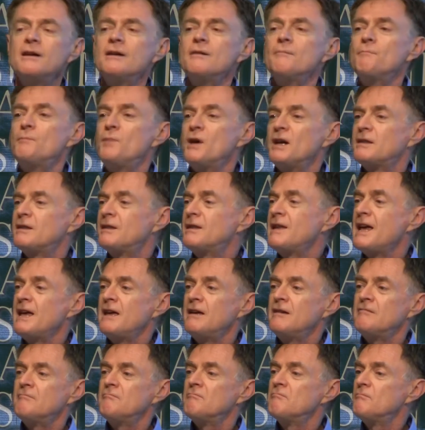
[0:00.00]
but
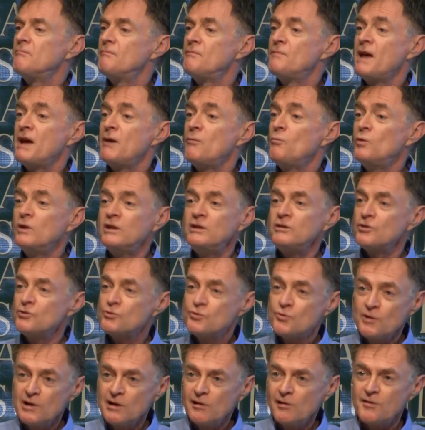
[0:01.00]
they wouldn't
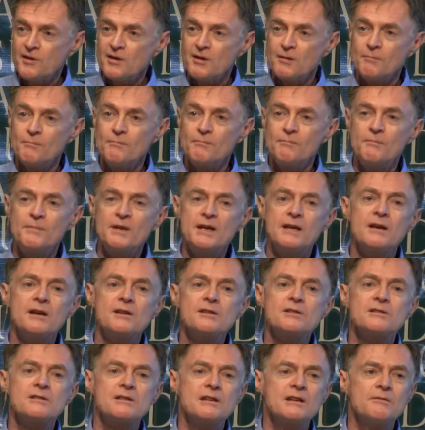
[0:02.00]
drill them
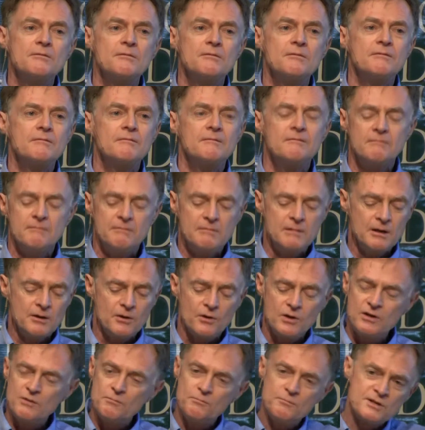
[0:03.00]
because
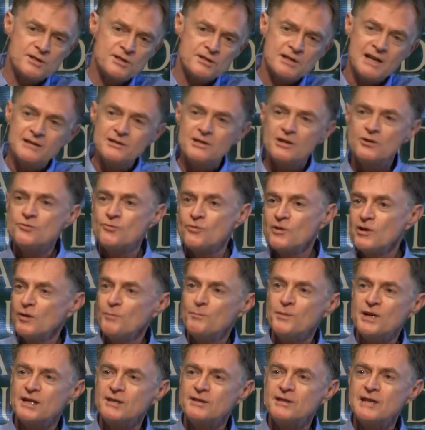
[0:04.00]
you'd send a drill
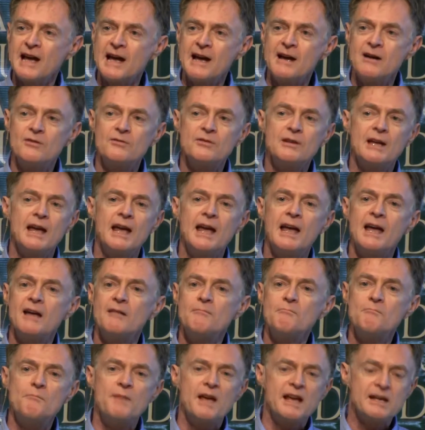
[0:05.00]
bit down
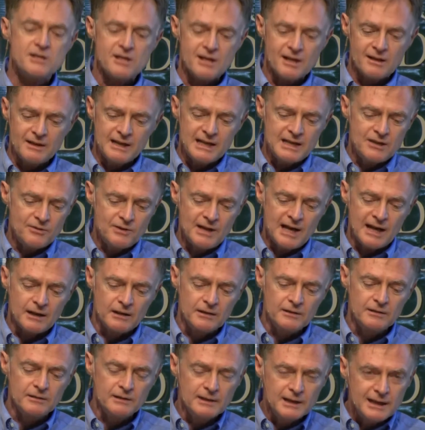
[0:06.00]
and basically you'd get a
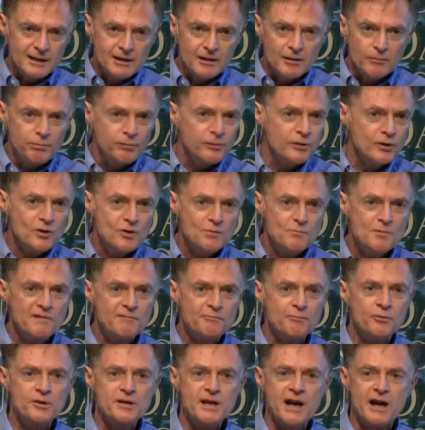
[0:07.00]
little plume
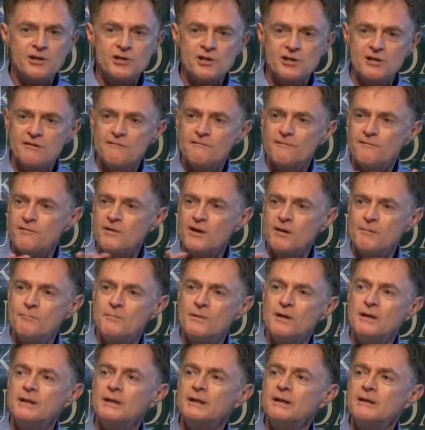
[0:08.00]
of production
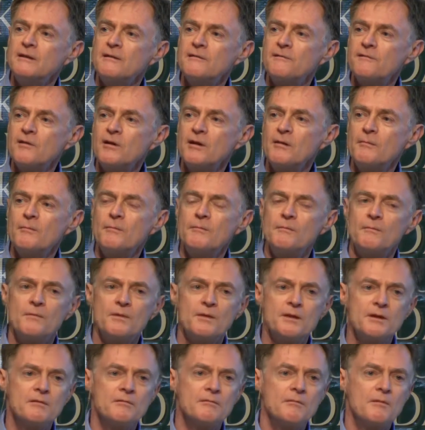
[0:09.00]
from
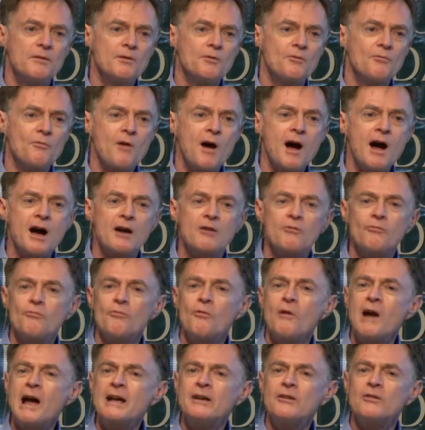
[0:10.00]
the rock
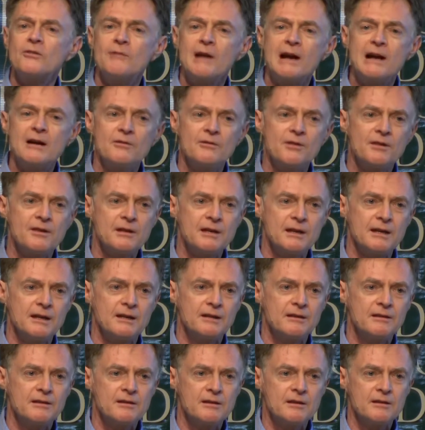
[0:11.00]
right around
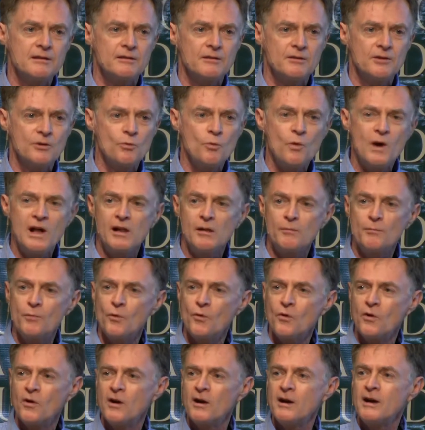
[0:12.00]
the well
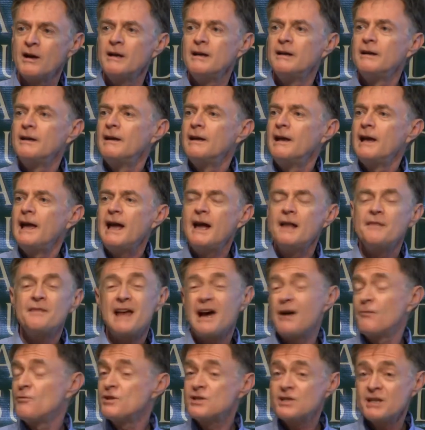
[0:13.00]
bore, and
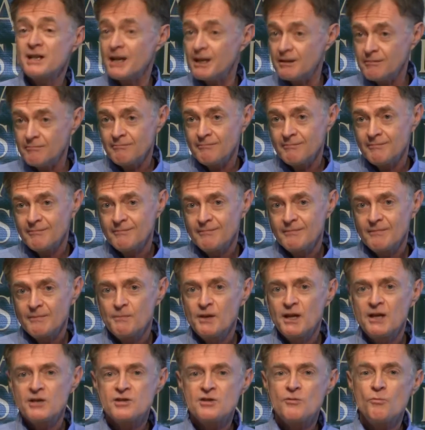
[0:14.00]
that was it.
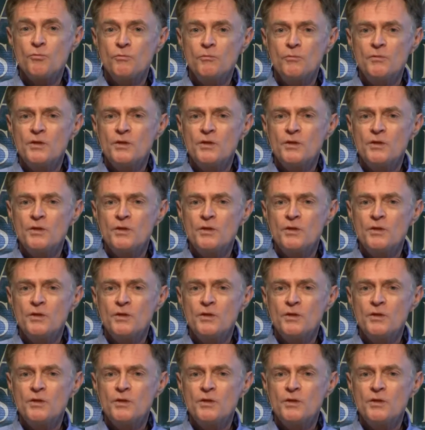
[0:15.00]
Because the